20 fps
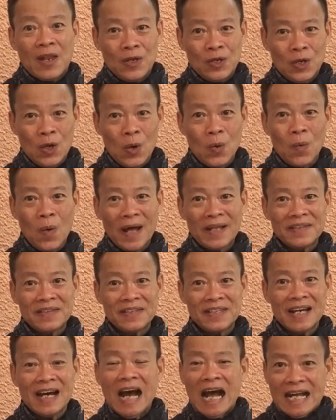No
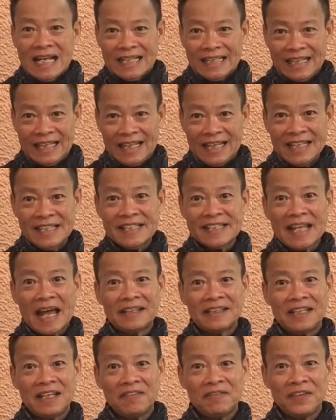wonder its
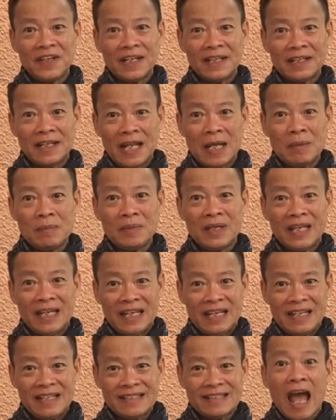scientific name
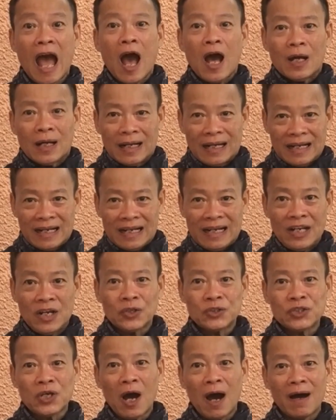is
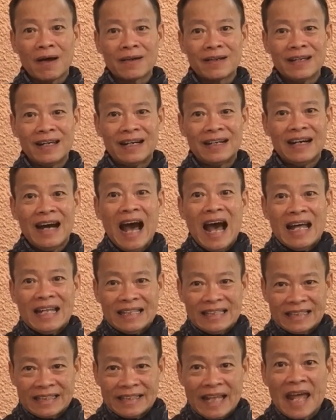Clitoria
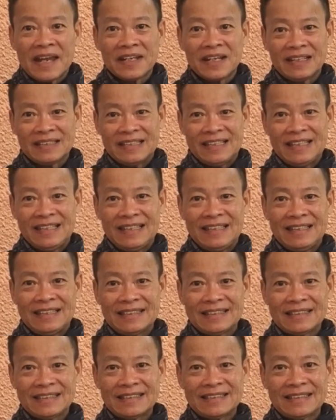ternatea.
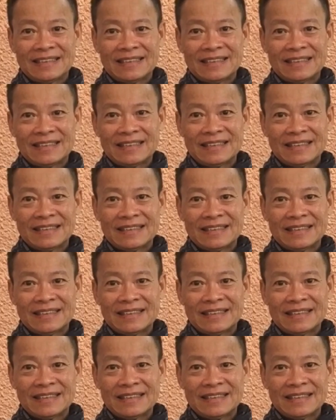8.